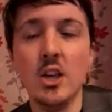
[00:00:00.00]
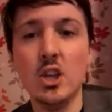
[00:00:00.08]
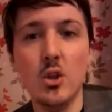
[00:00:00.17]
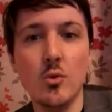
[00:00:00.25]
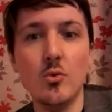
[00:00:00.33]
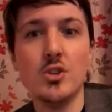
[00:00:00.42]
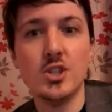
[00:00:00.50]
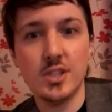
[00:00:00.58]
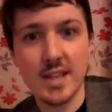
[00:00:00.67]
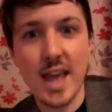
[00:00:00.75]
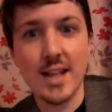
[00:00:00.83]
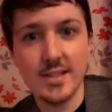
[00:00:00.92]
You
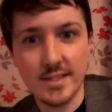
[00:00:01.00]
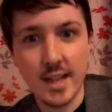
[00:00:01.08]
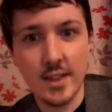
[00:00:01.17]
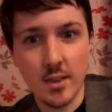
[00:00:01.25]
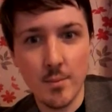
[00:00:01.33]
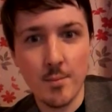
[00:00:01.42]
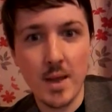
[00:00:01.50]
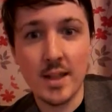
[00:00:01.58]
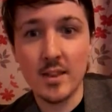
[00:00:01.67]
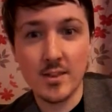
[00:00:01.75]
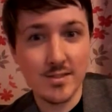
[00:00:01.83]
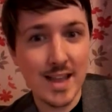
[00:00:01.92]
just get sent them
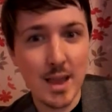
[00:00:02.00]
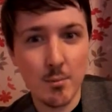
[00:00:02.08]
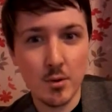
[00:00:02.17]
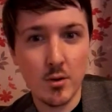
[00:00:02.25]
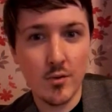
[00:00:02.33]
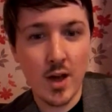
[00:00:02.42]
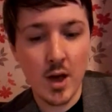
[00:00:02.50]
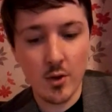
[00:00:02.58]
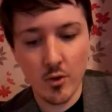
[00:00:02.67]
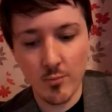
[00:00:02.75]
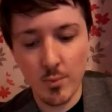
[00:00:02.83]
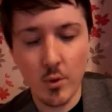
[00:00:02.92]
and the statement of how
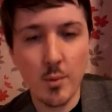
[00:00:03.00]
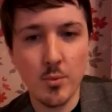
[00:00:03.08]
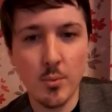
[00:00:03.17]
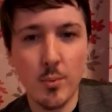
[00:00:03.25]
you've built up your